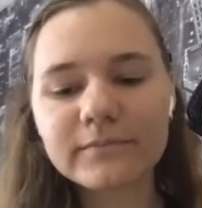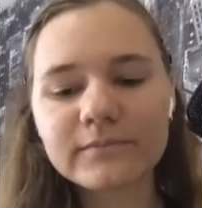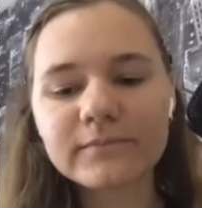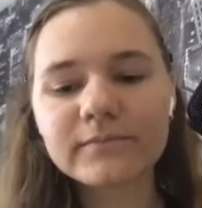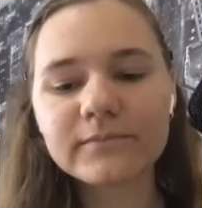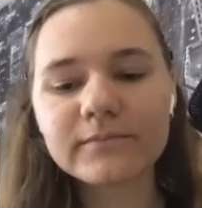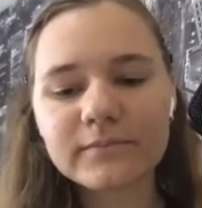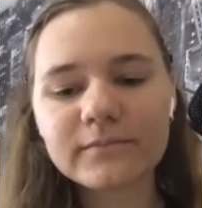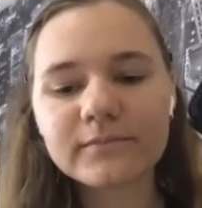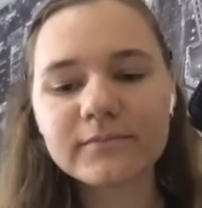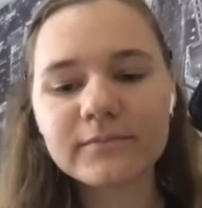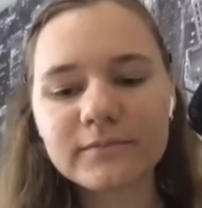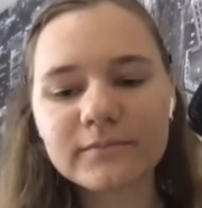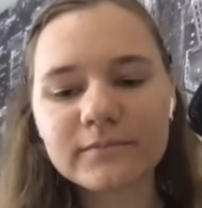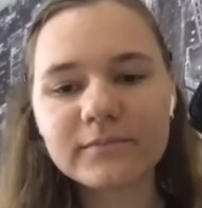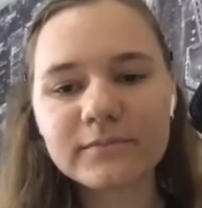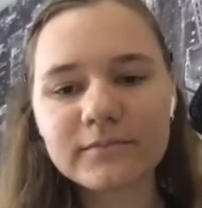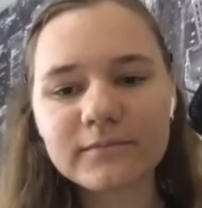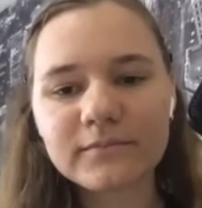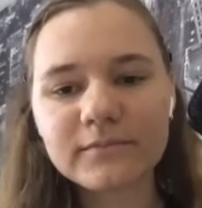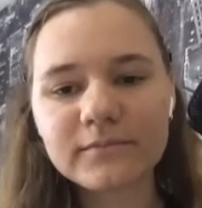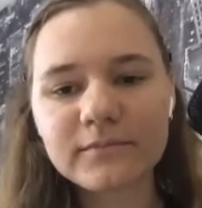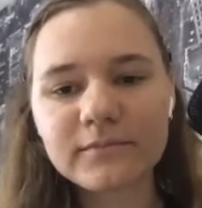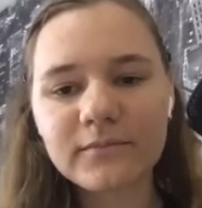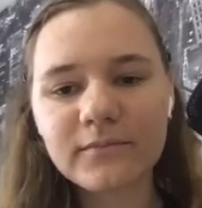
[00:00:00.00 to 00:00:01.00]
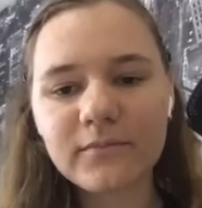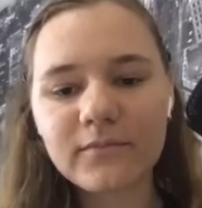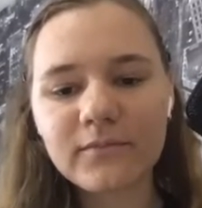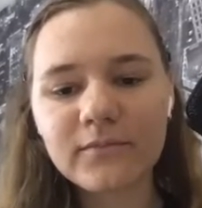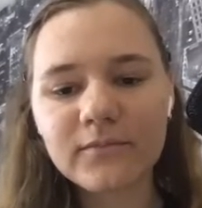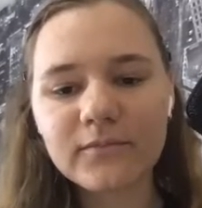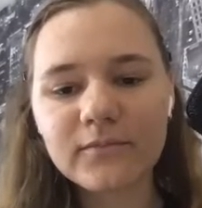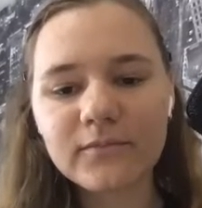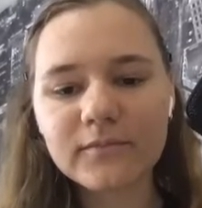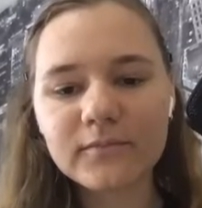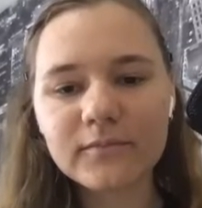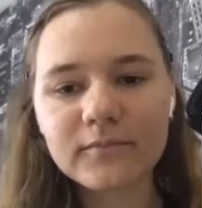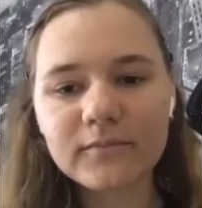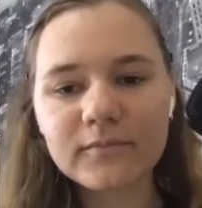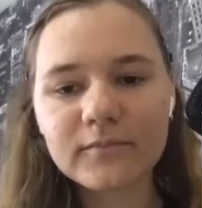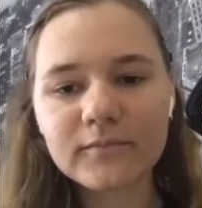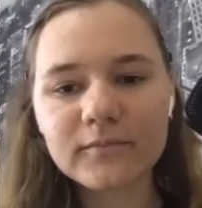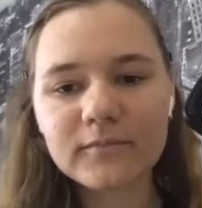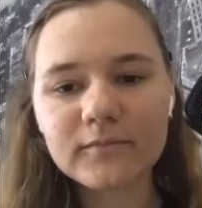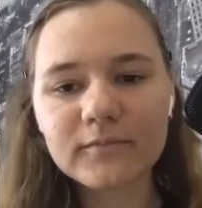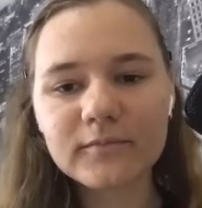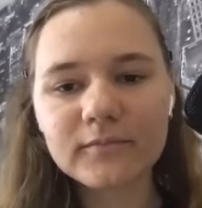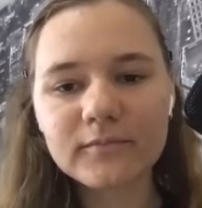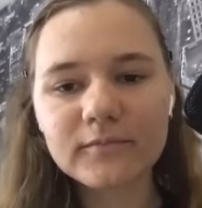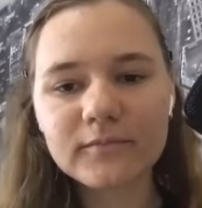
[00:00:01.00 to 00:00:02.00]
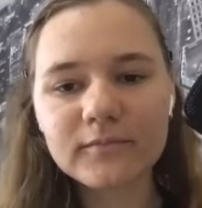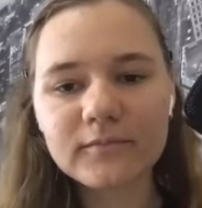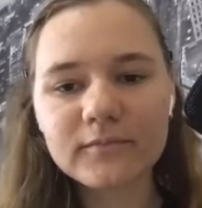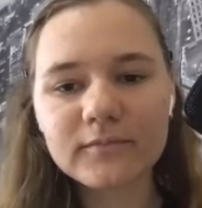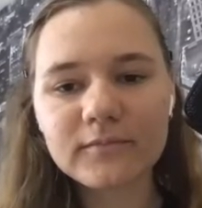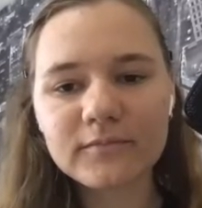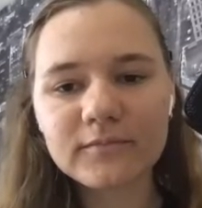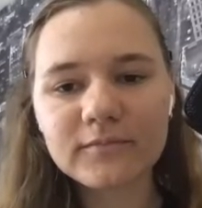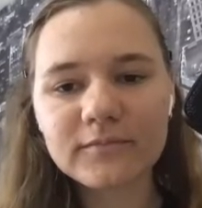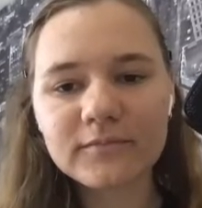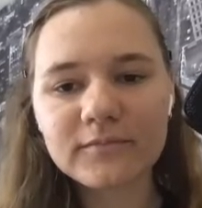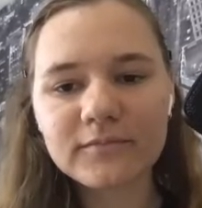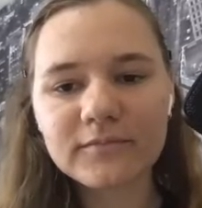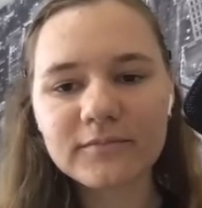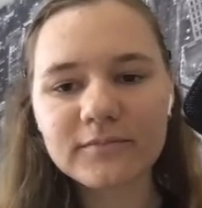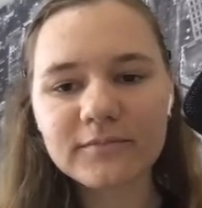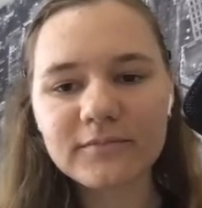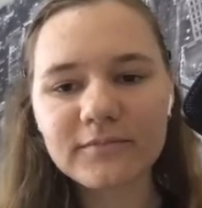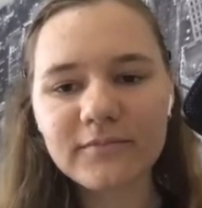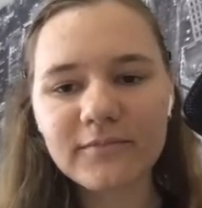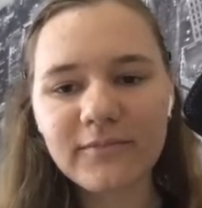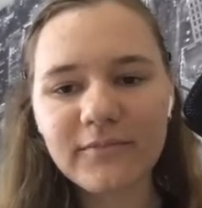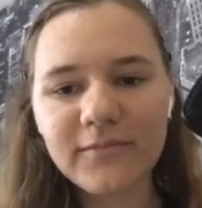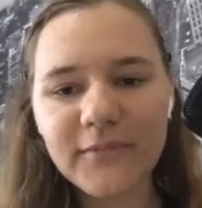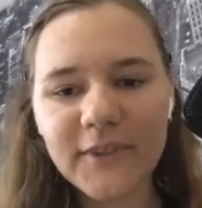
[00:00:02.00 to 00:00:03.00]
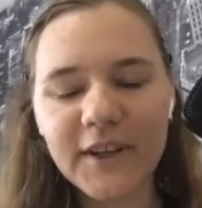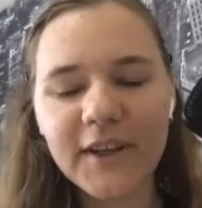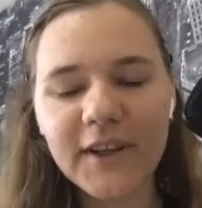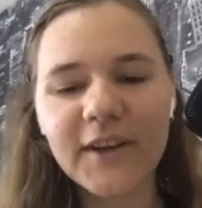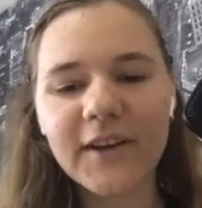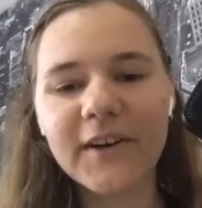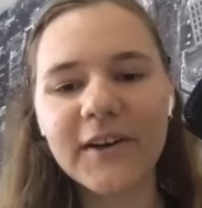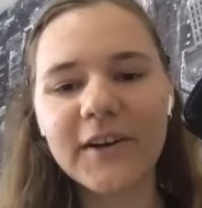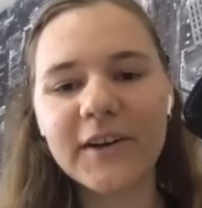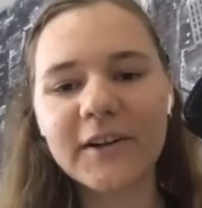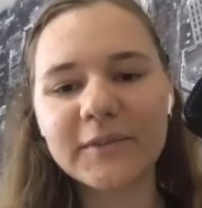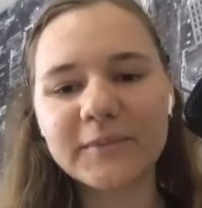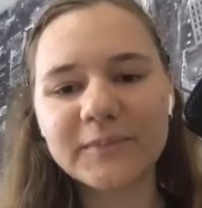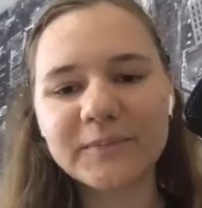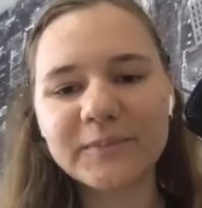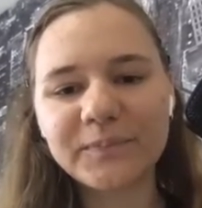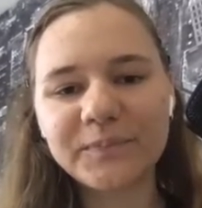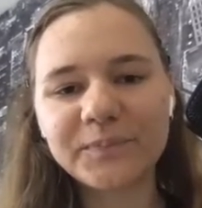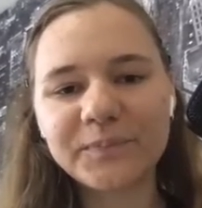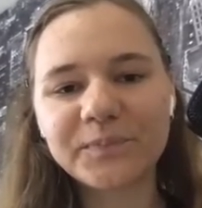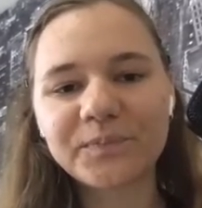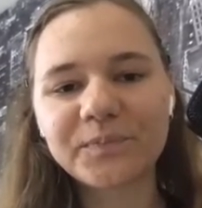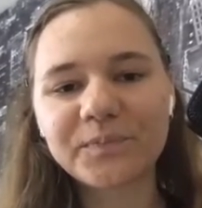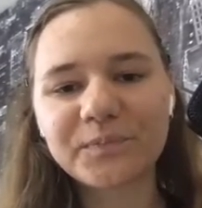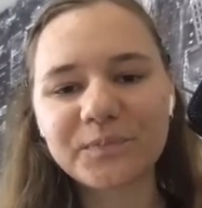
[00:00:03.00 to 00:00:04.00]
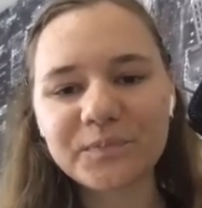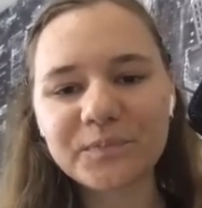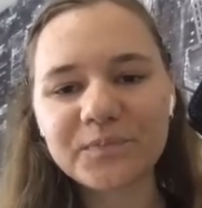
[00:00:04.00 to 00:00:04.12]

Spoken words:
This person isn't speaking.